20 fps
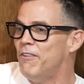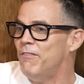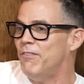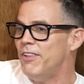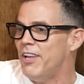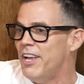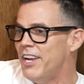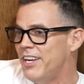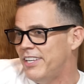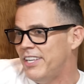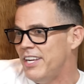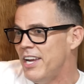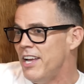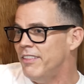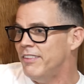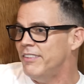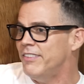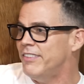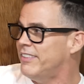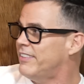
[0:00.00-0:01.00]
of like,
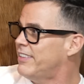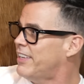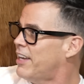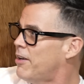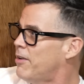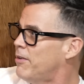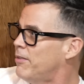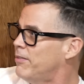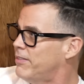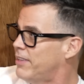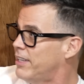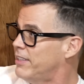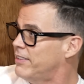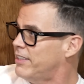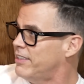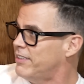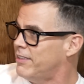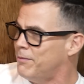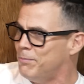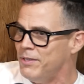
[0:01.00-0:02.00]
yeah, this is how
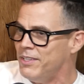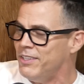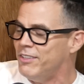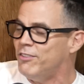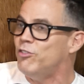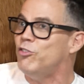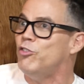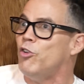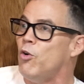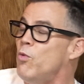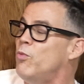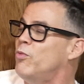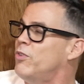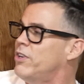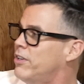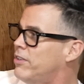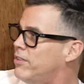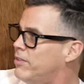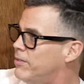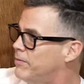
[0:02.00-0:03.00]
that that, that it's so
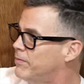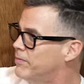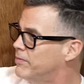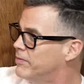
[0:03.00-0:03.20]
real.